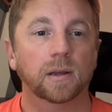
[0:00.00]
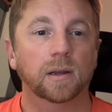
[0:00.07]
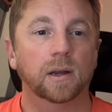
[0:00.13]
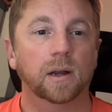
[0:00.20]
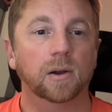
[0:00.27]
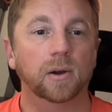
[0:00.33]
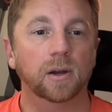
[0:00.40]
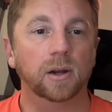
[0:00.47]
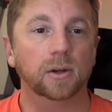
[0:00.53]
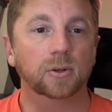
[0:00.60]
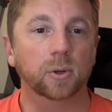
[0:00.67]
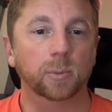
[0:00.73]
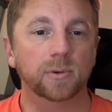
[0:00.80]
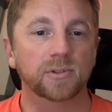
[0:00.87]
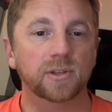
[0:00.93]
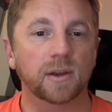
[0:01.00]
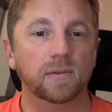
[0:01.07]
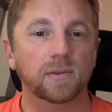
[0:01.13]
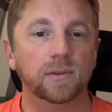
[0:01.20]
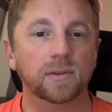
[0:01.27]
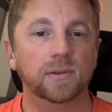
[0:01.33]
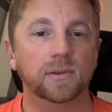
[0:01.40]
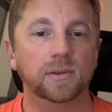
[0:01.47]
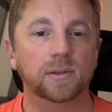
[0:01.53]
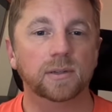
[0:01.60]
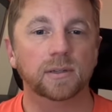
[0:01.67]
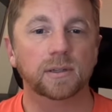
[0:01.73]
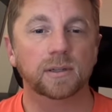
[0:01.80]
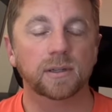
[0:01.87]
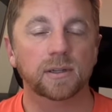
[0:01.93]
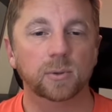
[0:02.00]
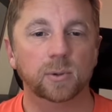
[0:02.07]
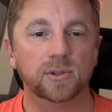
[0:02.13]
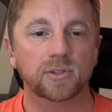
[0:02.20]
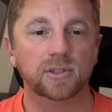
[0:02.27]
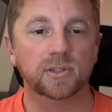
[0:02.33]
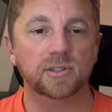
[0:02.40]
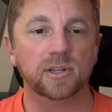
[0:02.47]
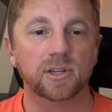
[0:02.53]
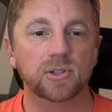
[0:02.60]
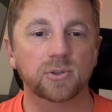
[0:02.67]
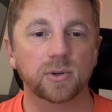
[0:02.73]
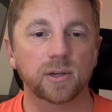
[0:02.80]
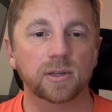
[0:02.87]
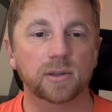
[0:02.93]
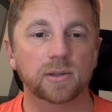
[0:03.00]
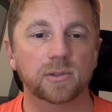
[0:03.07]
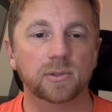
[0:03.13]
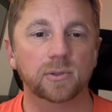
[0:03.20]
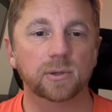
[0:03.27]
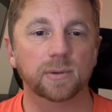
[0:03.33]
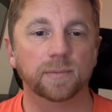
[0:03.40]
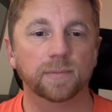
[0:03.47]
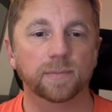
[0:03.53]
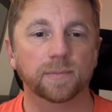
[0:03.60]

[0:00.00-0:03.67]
All right, October 7th, 26-day streak. Let's do it.